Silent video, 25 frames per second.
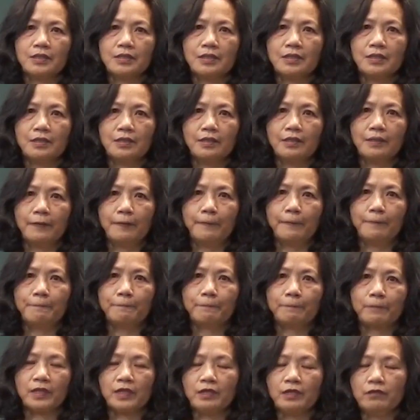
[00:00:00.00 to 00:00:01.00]
the
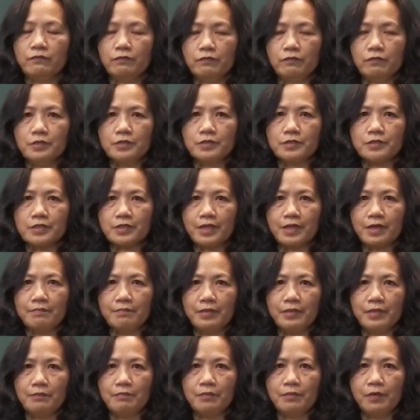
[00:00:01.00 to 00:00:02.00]
influence can
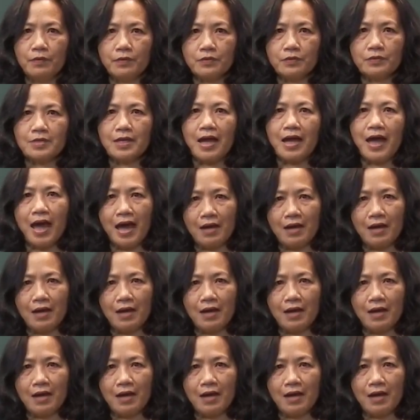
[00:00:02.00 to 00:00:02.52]
be both